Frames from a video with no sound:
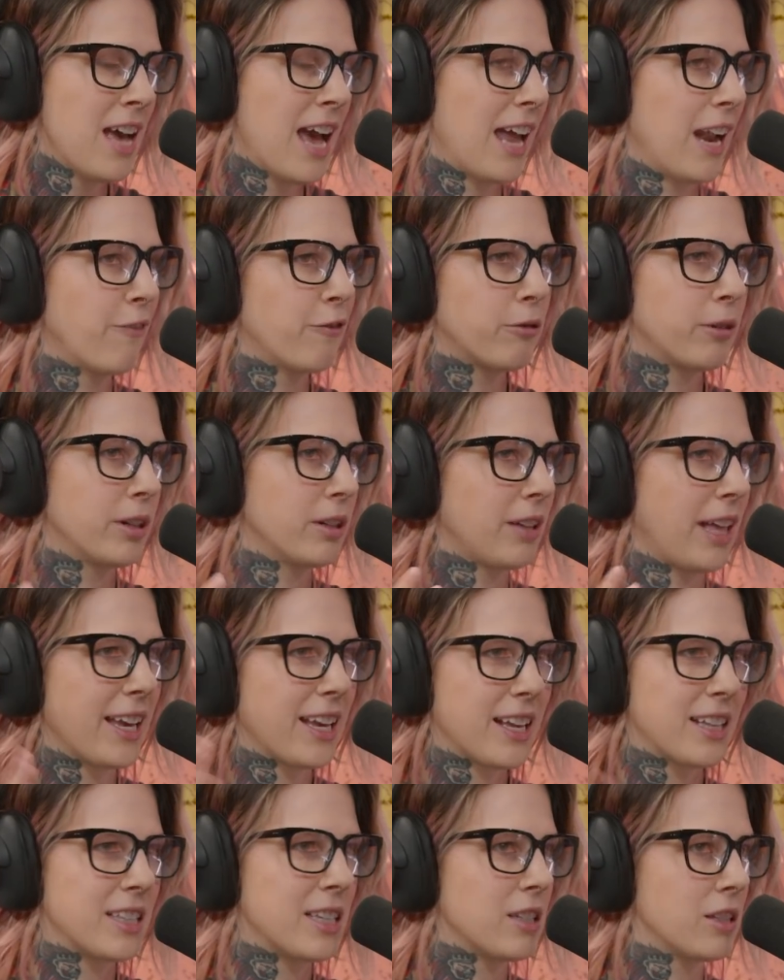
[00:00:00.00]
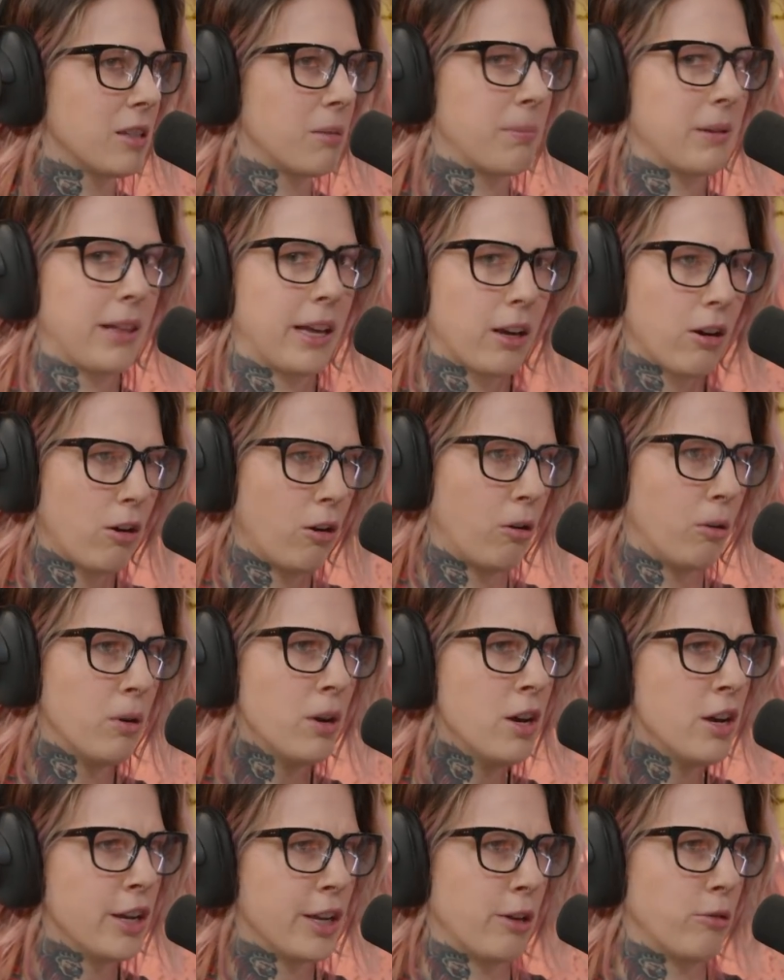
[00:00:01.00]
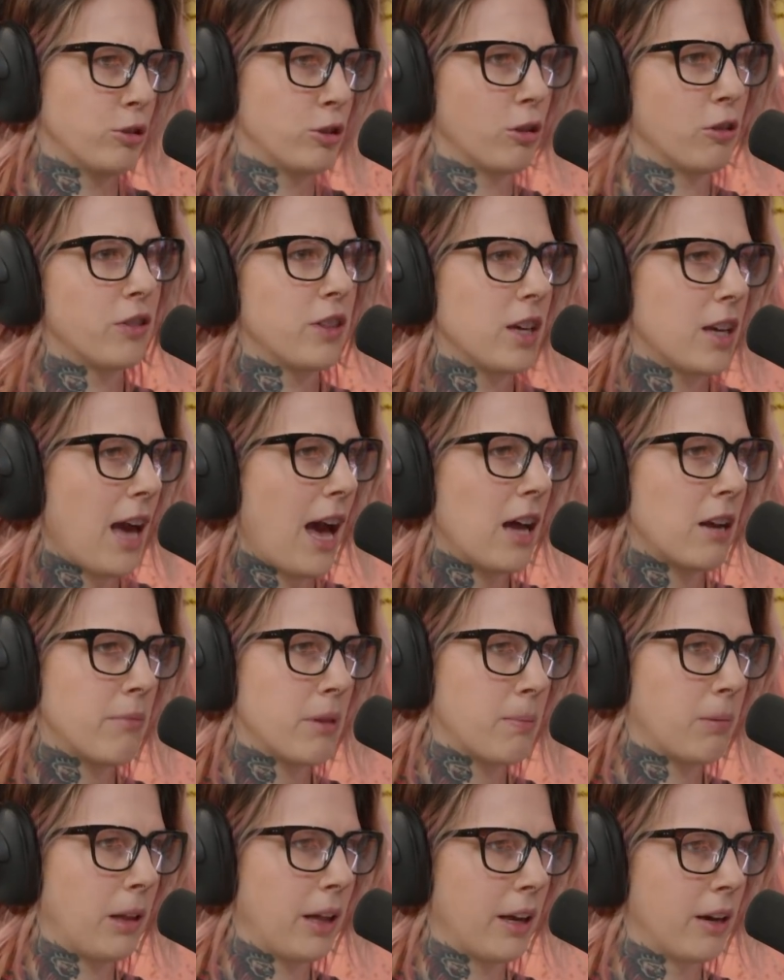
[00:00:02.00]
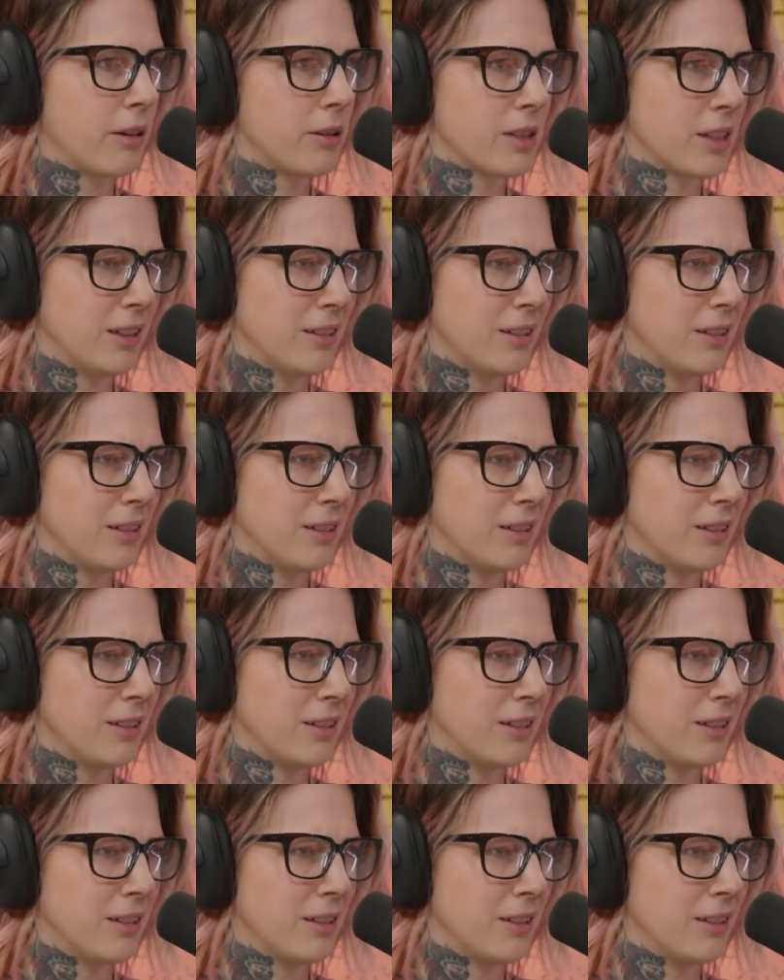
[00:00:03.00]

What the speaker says: And everyone, like, it's easy to be like, oh, you know, start the academy players.